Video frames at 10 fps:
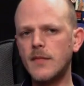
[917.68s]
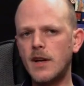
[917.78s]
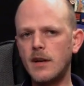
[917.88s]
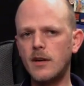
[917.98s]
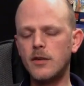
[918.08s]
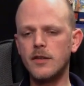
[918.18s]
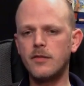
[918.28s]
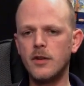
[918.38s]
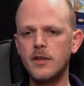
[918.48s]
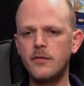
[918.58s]
on the
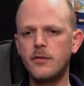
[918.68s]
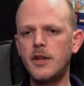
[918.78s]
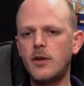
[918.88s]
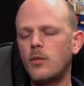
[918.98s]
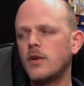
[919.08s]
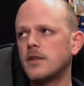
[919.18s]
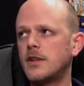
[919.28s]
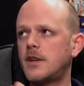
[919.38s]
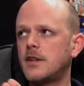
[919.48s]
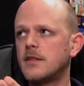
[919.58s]
faulty 3DO one.
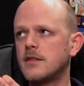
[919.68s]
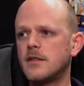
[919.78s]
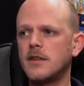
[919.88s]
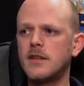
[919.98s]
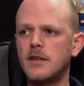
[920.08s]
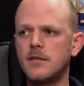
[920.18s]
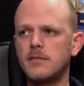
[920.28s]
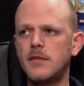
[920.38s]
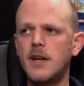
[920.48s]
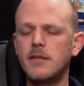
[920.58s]
That's
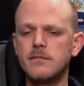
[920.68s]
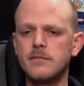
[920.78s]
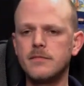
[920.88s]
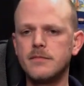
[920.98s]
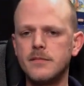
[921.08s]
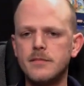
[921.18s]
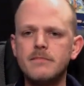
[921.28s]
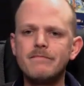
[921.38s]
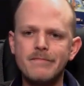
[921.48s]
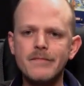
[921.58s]
yeah,
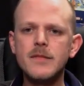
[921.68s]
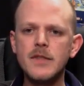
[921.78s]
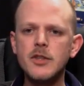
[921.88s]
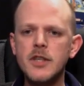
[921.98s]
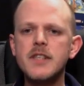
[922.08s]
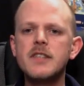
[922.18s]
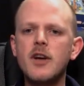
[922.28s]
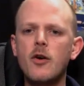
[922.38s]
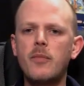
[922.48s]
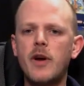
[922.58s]
just as
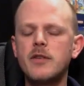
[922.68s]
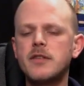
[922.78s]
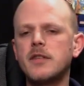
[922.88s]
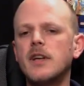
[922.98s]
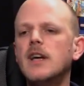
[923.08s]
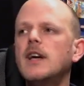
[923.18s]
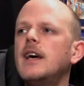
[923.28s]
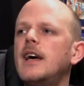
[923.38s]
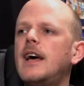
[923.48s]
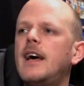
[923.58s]
a comparison.
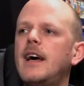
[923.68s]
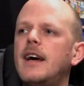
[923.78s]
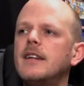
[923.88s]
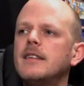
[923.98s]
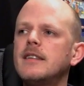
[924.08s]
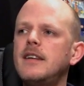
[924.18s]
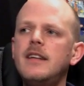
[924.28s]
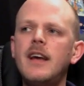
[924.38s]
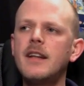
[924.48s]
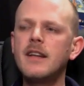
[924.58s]
And in
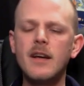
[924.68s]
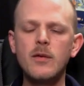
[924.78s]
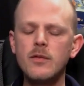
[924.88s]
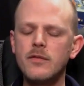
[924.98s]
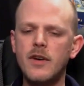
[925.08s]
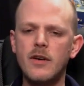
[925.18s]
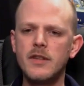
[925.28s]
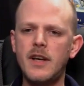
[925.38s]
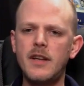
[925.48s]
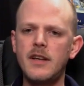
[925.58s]
the end I couldn't
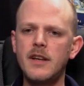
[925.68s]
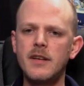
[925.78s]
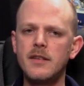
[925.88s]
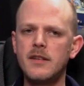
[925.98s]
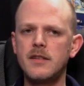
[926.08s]
find any